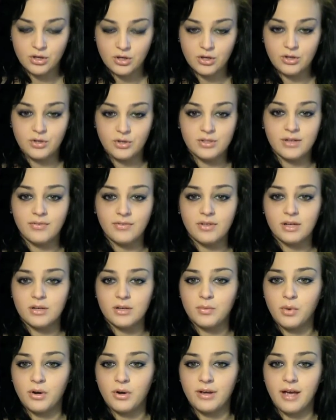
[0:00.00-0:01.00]
You're definitely
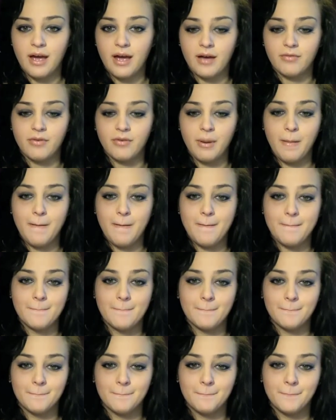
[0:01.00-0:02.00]
going to want to have
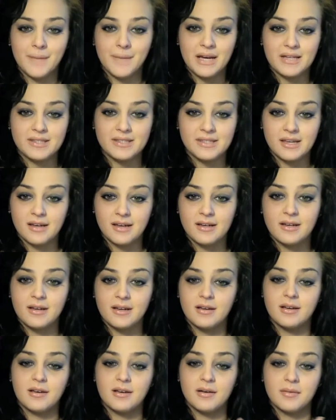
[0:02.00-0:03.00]
basic
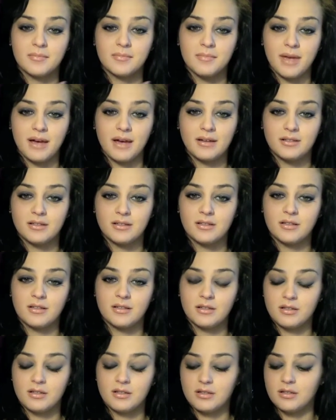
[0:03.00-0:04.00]
matte
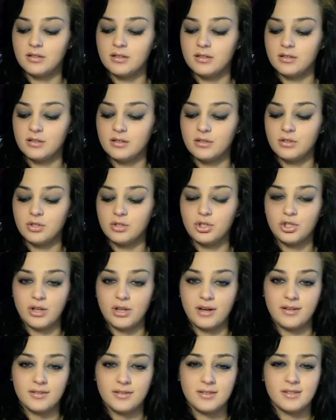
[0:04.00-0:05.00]

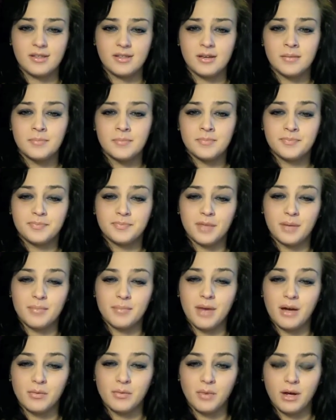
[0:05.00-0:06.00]
shades.
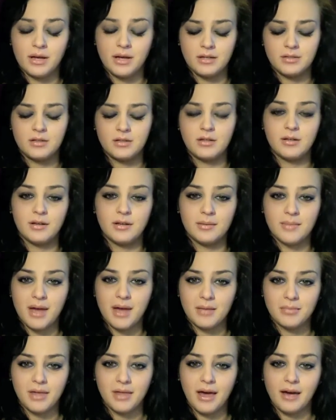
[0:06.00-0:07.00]
Matte white, a
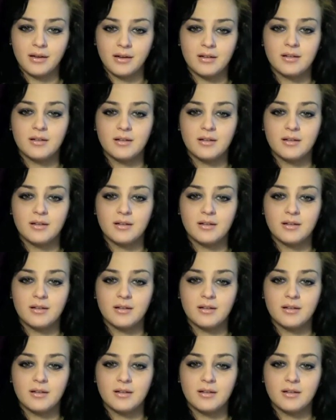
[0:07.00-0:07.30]
matte black,